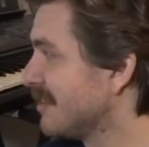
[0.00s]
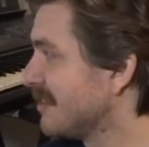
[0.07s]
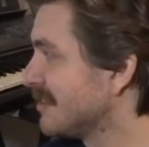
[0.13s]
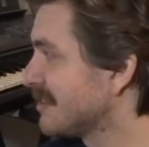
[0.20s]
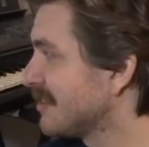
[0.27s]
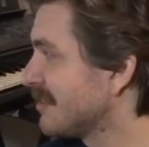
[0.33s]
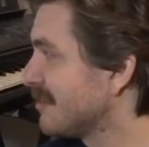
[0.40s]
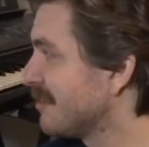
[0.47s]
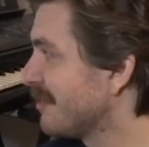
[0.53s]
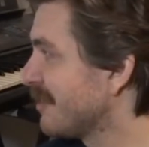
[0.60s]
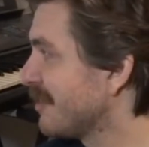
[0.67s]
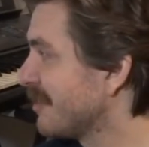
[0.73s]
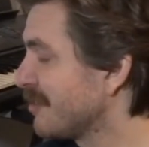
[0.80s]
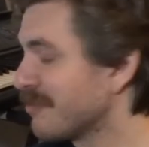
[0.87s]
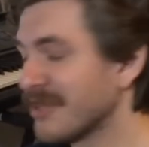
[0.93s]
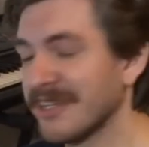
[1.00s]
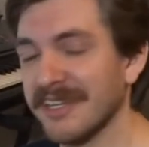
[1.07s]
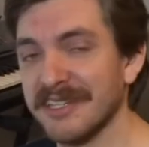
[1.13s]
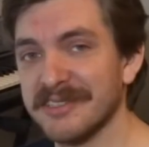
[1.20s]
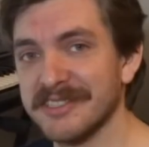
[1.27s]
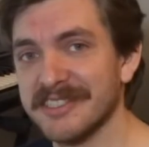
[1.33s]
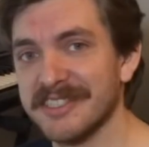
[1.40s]
So it'll be
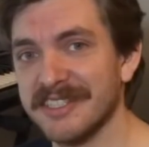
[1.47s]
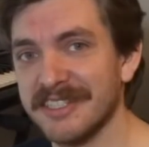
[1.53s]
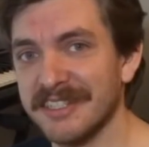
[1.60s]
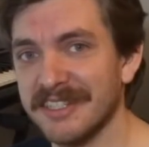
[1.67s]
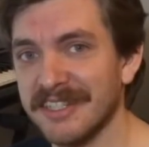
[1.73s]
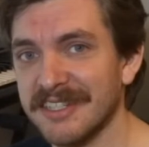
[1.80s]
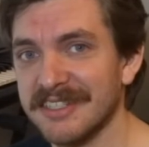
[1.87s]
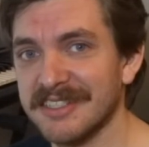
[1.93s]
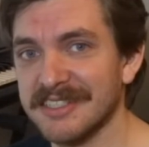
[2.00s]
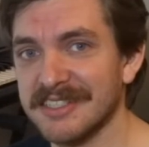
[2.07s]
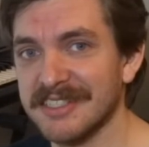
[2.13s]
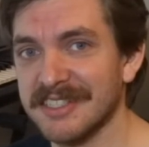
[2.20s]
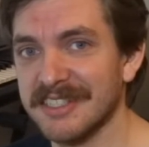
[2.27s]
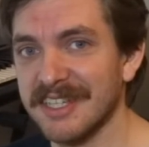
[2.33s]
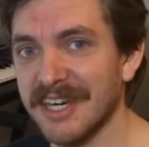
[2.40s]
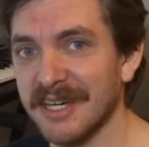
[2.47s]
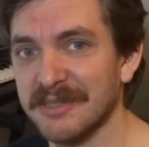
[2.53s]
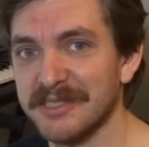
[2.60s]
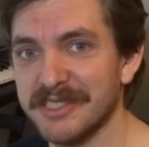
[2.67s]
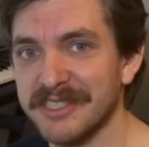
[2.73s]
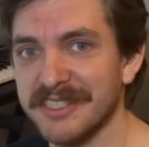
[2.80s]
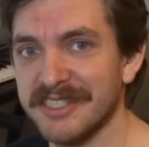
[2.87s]
interesting to see how
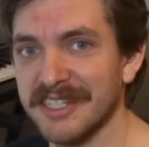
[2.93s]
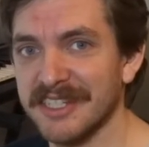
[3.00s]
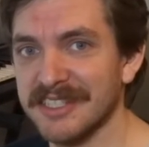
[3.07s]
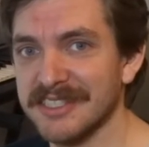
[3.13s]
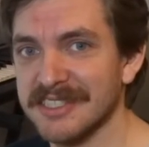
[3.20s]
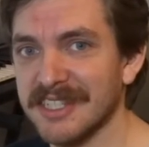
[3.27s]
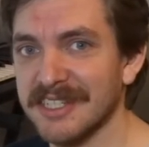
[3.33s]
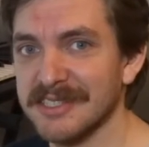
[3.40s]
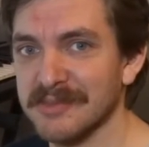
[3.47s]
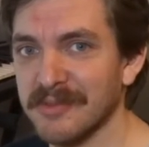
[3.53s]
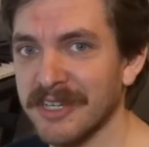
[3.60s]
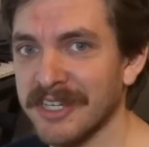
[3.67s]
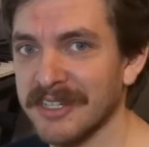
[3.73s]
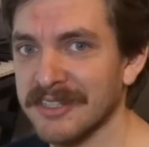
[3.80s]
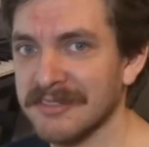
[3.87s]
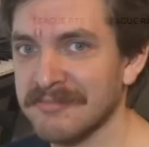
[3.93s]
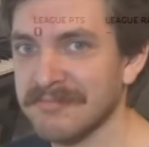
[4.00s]
she does as well.